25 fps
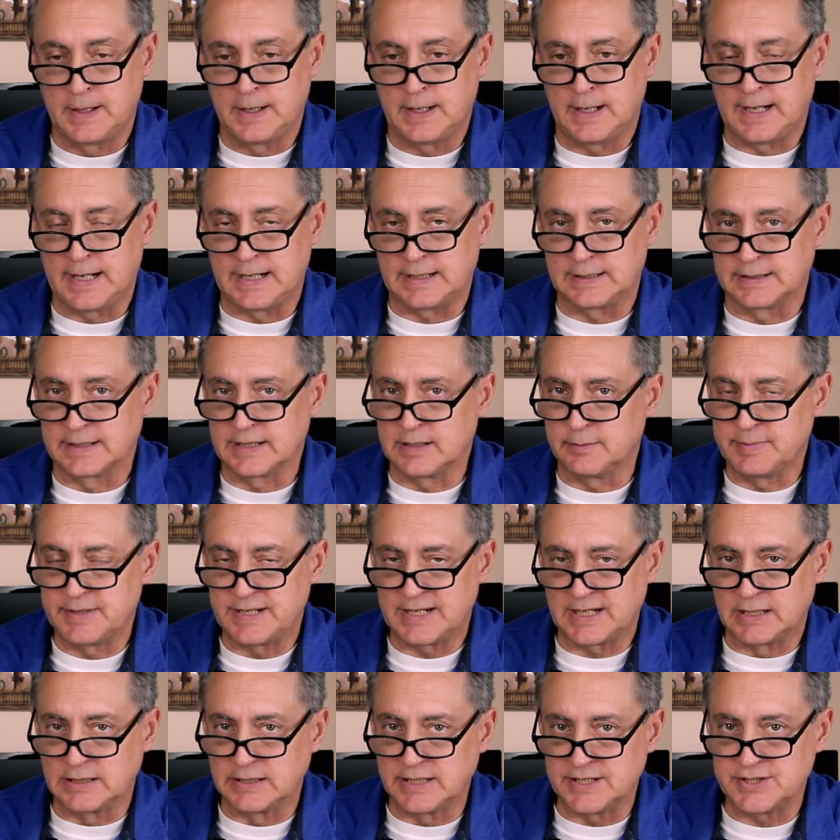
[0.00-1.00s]
I had a little bit
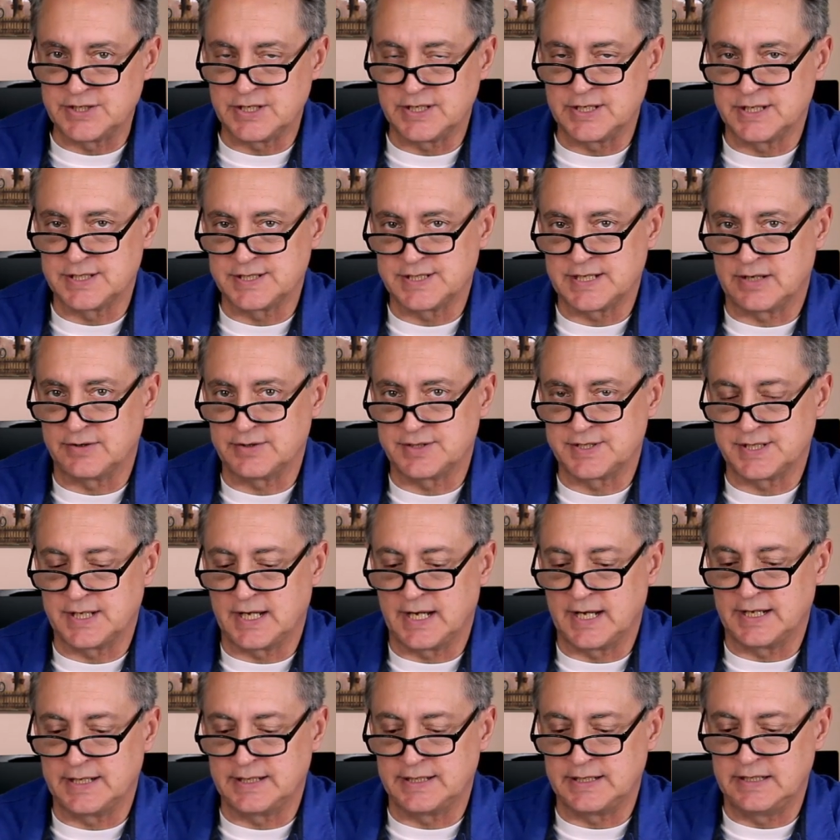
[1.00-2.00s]
of glitchiness
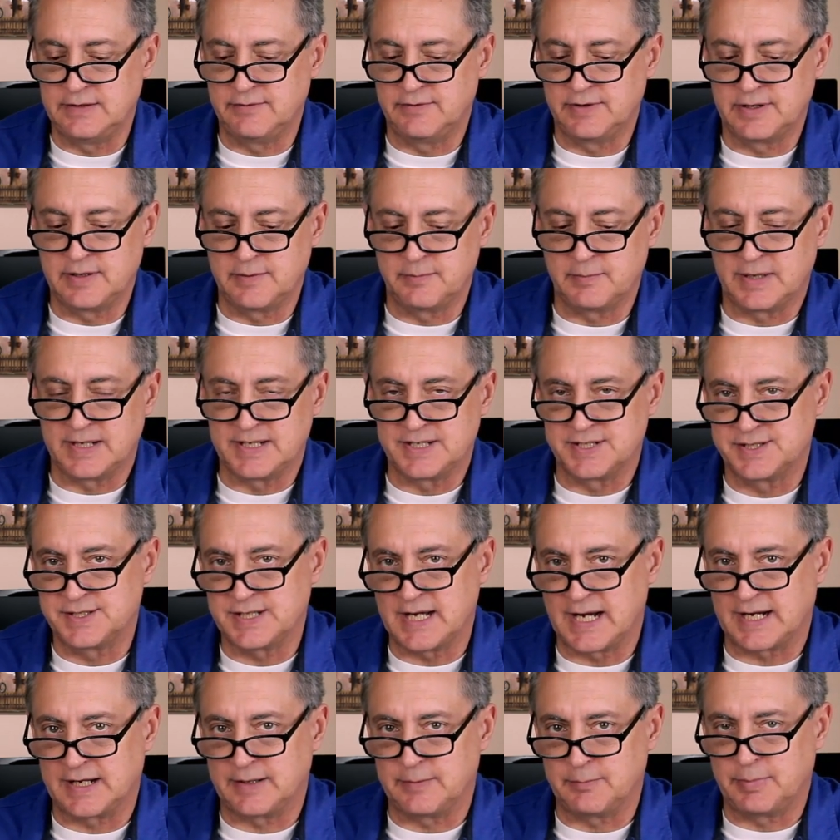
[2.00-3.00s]
outside, even in my
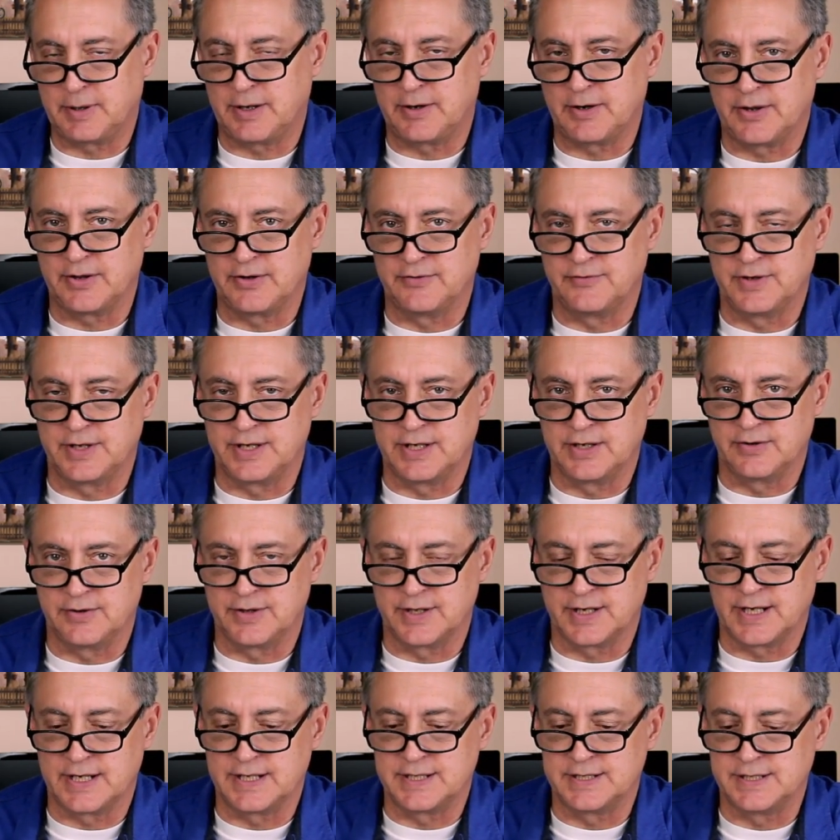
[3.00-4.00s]
second part of the video
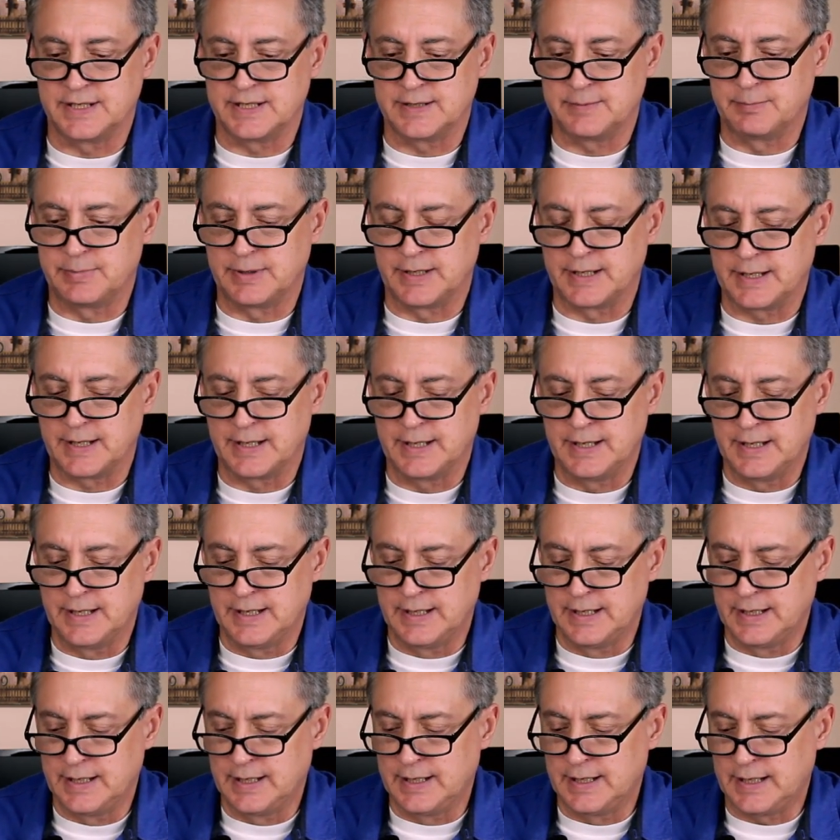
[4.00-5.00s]
that I did, but
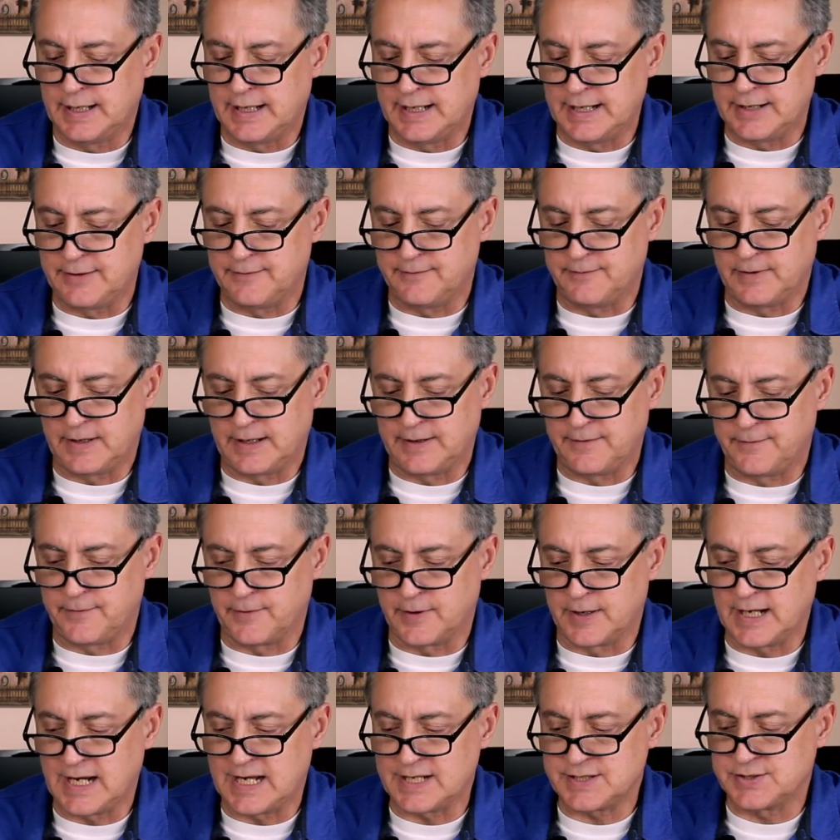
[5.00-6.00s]
I, had, I
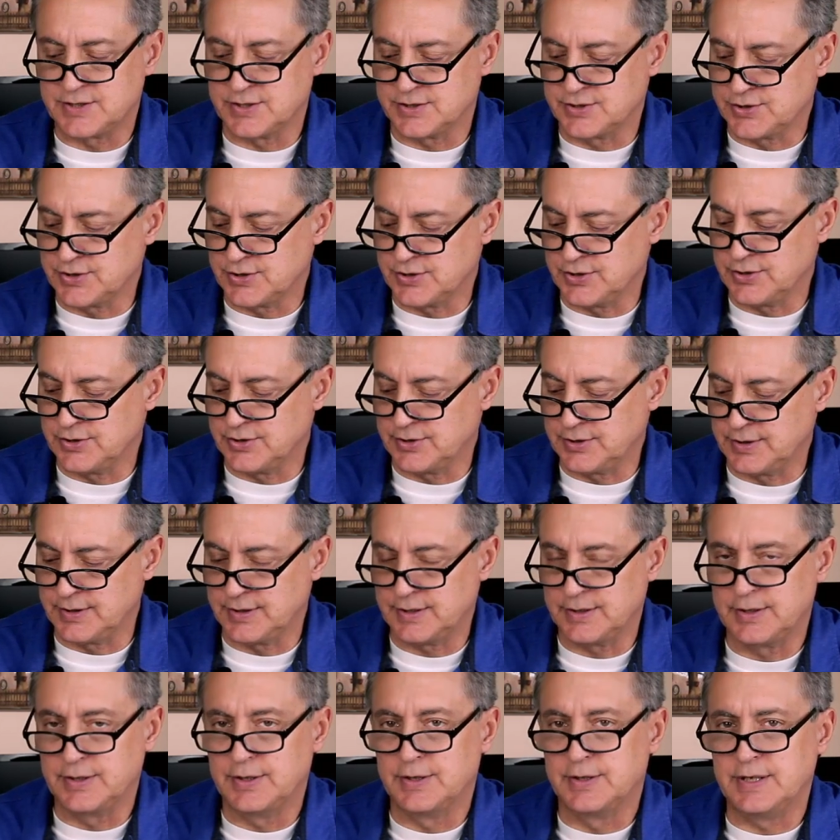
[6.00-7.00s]
forgot to
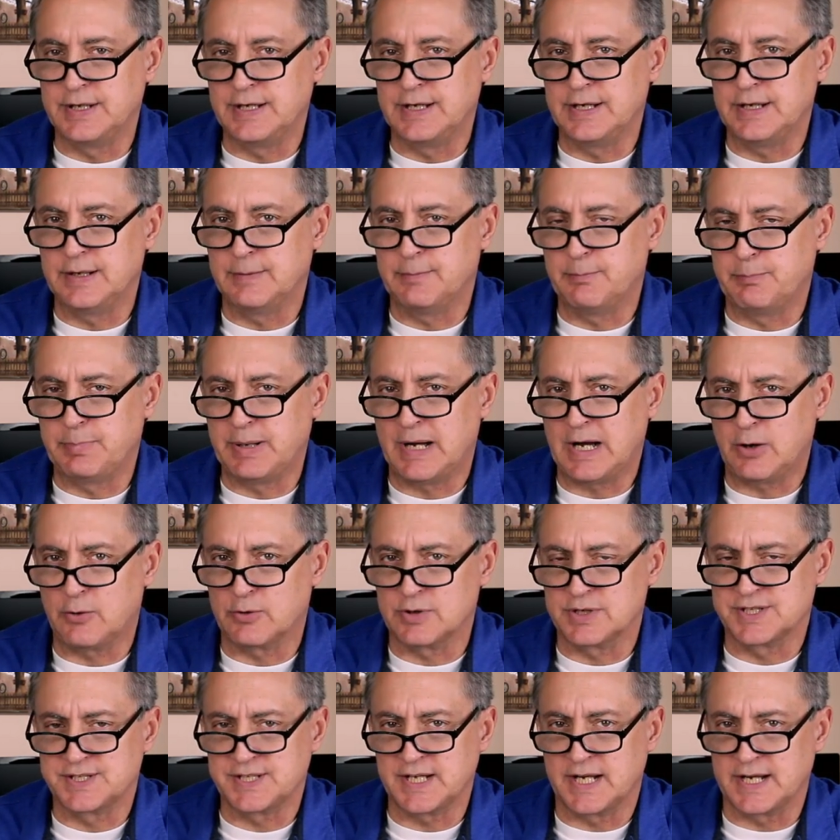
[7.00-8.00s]
turn the
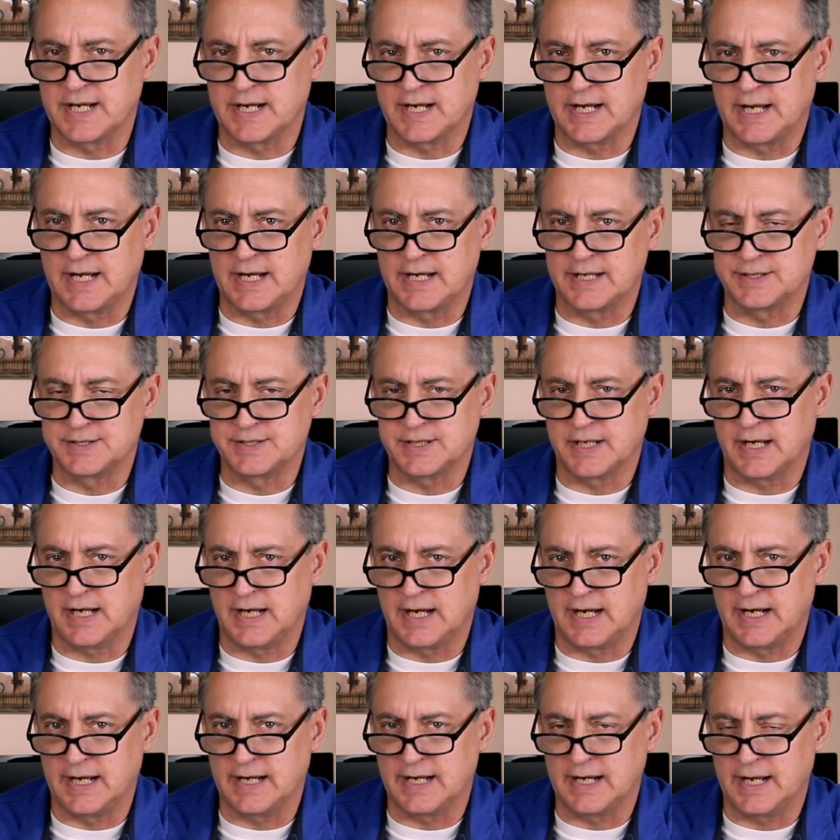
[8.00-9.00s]
power setting on to
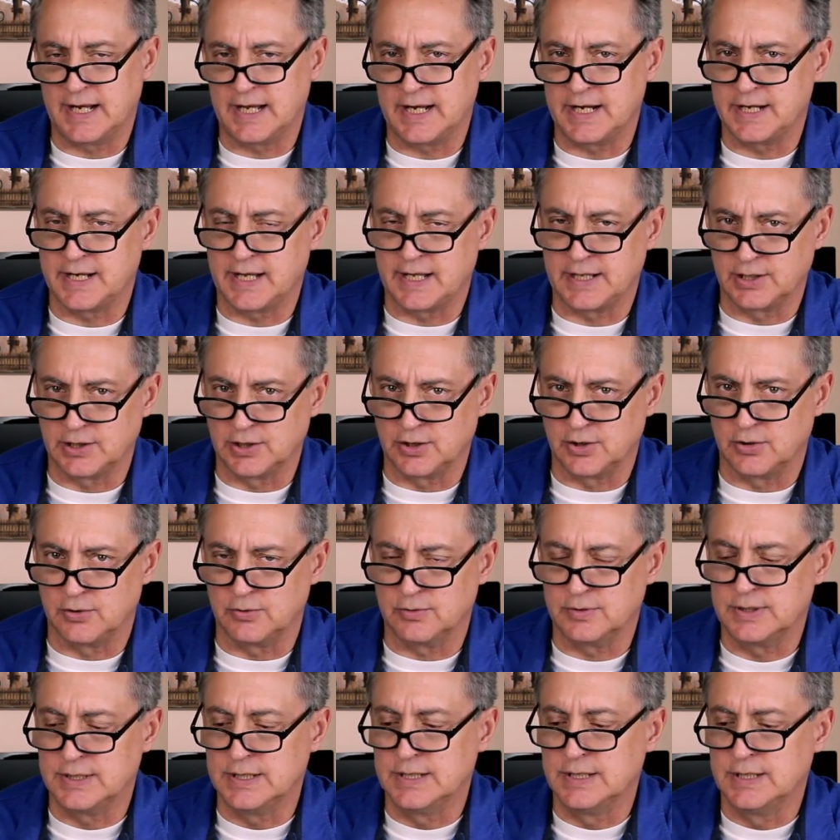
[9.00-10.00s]
high. I had it on low.